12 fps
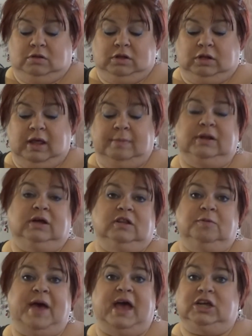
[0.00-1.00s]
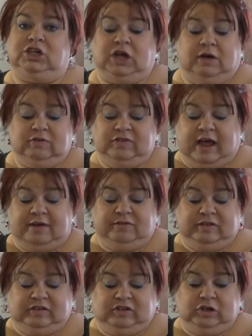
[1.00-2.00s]
the labeling on the package covers half
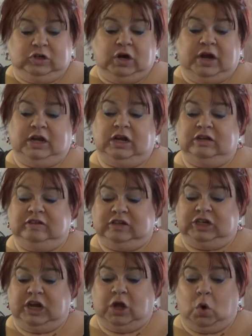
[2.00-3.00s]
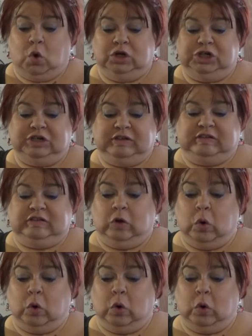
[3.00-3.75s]
of the sticker, and it is such a gorgeous,